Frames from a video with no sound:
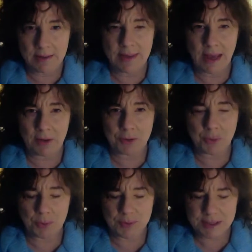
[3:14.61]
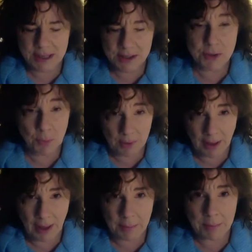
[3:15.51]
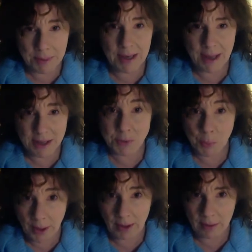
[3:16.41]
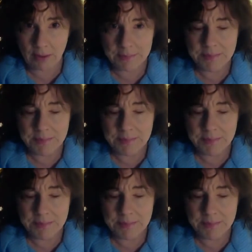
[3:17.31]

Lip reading: the outdoors into our lab a bit as well.